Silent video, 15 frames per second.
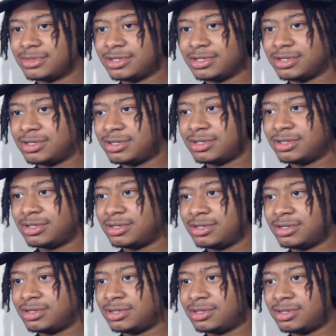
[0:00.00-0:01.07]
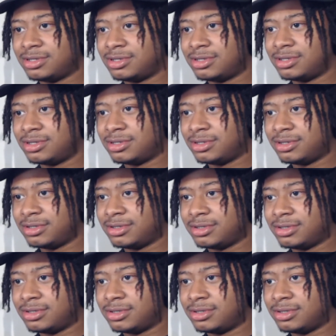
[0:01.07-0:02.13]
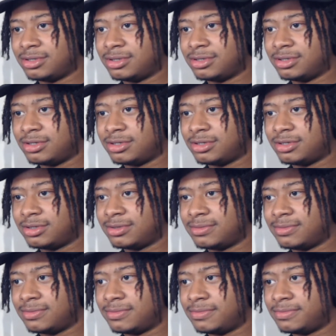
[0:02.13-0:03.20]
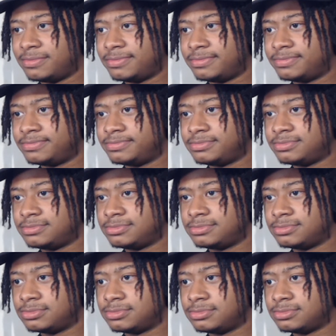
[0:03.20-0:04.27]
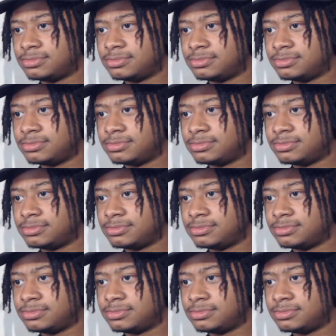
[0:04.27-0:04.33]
Nobody speaks.